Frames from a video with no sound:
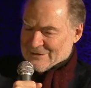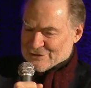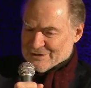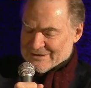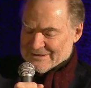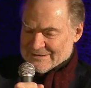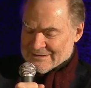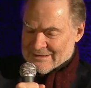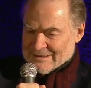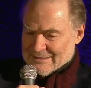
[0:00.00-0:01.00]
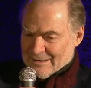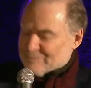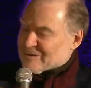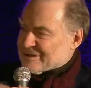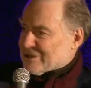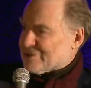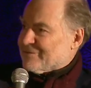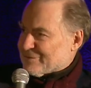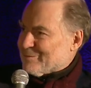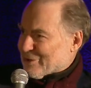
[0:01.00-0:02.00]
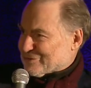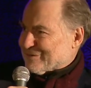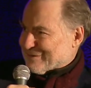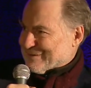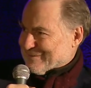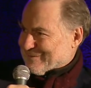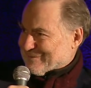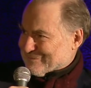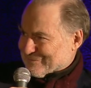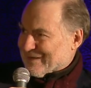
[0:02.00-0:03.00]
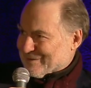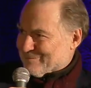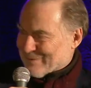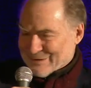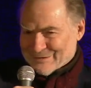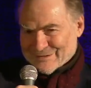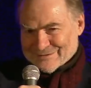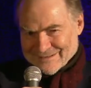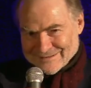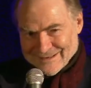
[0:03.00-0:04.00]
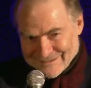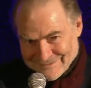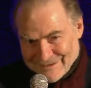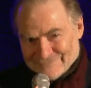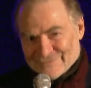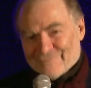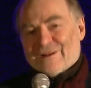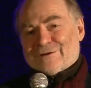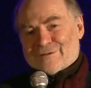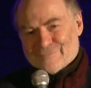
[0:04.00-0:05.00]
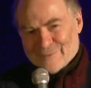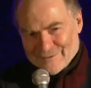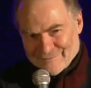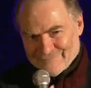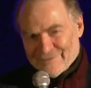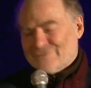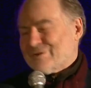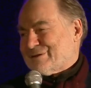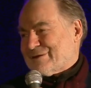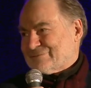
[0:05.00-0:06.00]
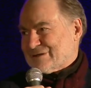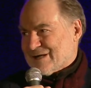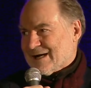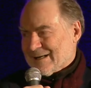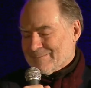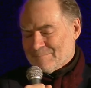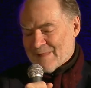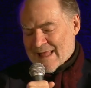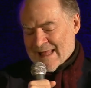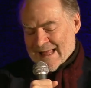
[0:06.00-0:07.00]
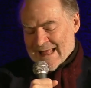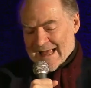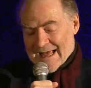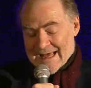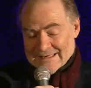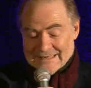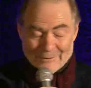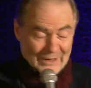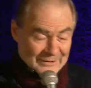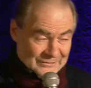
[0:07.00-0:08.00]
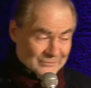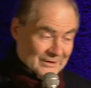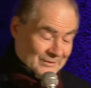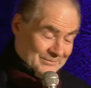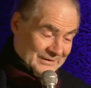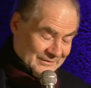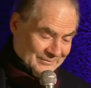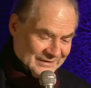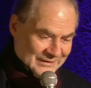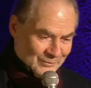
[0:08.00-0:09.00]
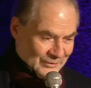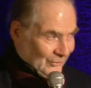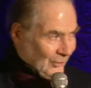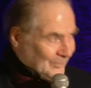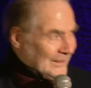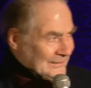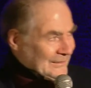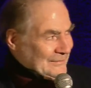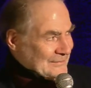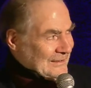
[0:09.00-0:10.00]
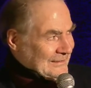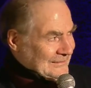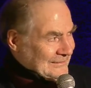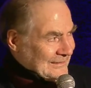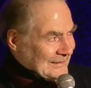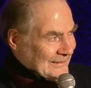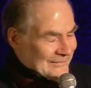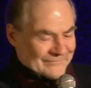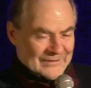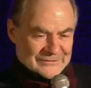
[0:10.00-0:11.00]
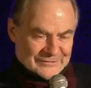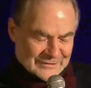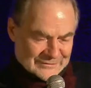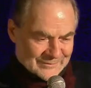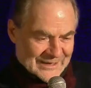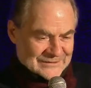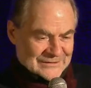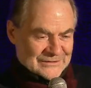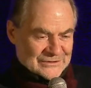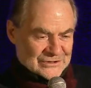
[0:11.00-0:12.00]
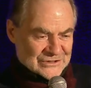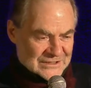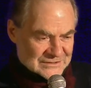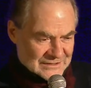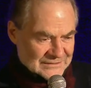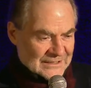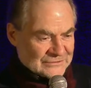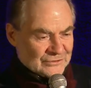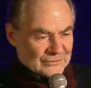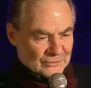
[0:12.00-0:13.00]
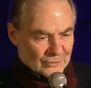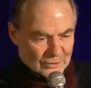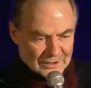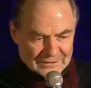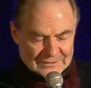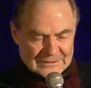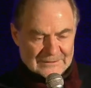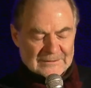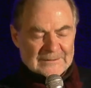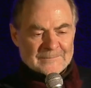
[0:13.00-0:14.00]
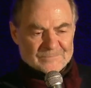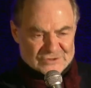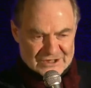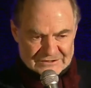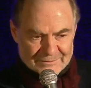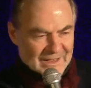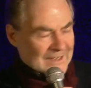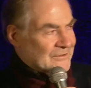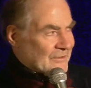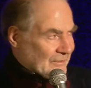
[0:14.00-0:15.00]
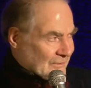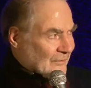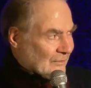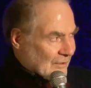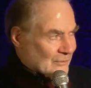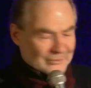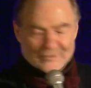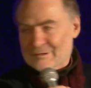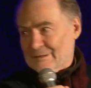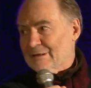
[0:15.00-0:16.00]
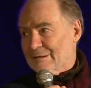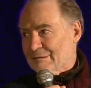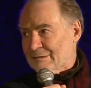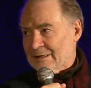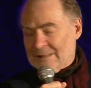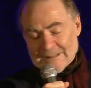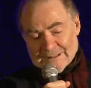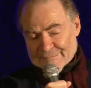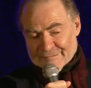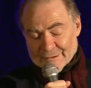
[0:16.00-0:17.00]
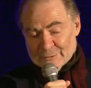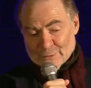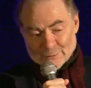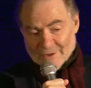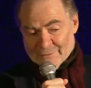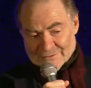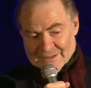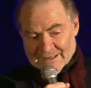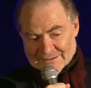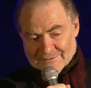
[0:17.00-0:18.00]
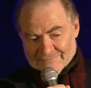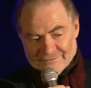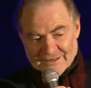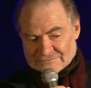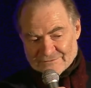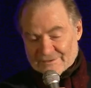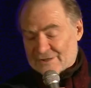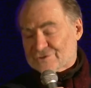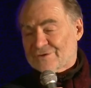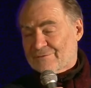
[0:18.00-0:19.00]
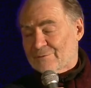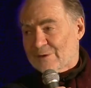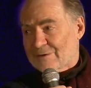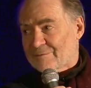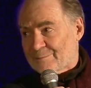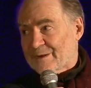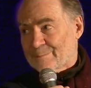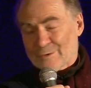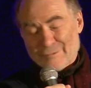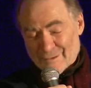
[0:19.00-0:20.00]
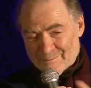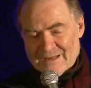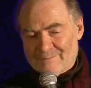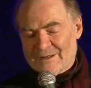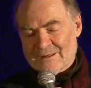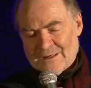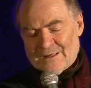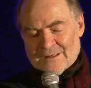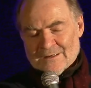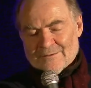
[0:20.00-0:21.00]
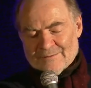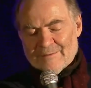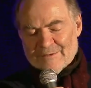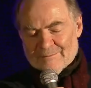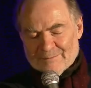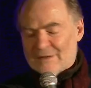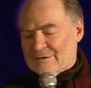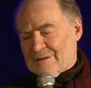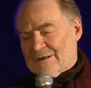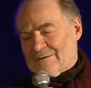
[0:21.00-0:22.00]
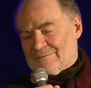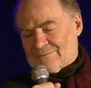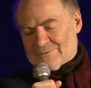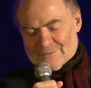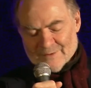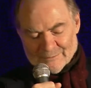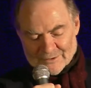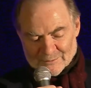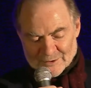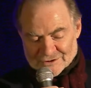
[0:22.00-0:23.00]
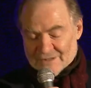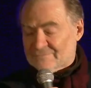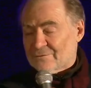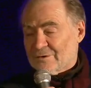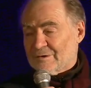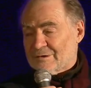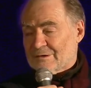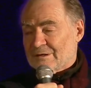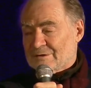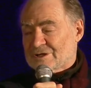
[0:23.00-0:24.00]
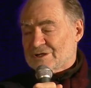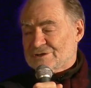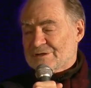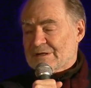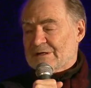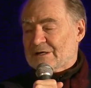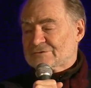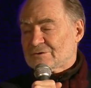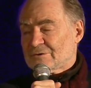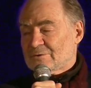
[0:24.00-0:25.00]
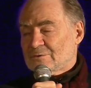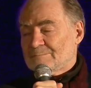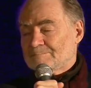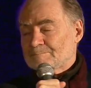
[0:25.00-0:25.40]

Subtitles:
actually a protection of democracy, right? Because it reflects the will of the voters every time. Now, as you know better than me, what Orban has done is very systematically to change the electoral law and gerrymander the constituencies, so you don't get a fair reflection of the will of the people. So maybe the biggest thing you might want to watch out for is changing the electoral law.